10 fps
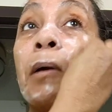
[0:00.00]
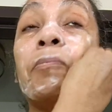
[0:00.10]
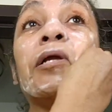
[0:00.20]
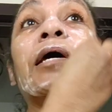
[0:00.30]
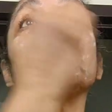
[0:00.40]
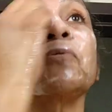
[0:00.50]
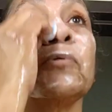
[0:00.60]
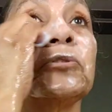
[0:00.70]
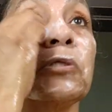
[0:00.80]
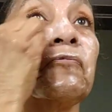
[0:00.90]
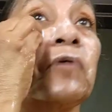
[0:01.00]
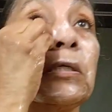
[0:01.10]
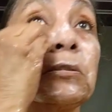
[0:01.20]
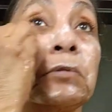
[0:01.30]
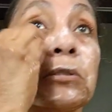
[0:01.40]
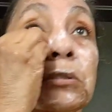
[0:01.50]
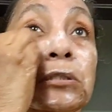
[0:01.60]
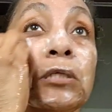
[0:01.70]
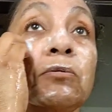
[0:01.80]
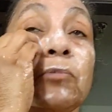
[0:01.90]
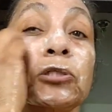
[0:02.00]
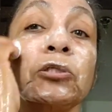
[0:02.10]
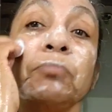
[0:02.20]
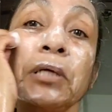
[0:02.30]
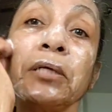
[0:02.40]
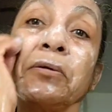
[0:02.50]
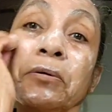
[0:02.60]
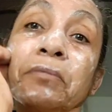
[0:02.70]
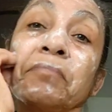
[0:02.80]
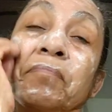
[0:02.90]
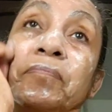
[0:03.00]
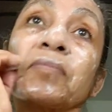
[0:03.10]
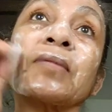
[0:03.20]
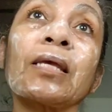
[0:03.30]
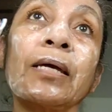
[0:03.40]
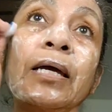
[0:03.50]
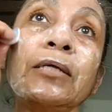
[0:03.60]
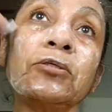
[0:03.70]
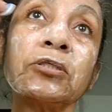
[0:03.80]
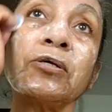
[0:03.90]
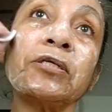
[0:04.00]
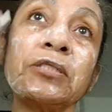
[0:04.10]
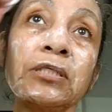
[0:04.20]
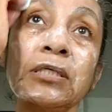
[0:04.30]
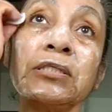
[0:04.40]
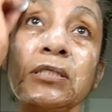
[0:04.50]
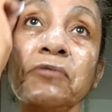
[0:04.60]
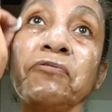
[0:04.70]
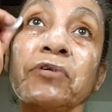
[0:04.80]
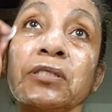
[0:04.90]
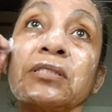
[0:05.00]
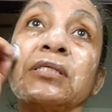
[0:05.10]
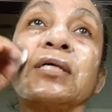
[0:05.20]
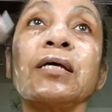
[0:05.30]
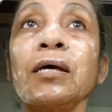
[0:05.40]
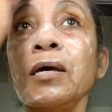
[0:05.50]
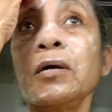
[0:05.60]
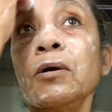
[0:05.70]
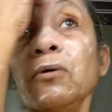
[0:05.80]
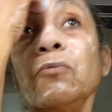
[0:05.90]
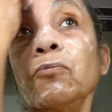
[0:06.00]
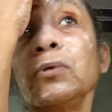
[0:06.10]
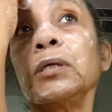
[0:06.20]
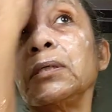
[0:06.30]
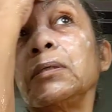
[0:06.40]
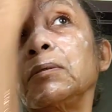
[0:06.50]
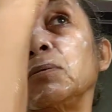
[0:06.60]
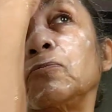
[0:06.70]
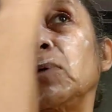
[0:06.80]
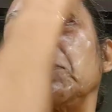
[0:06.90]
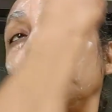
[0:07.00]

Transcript: But afterwards, your face feels so much better and you start to see a difference with with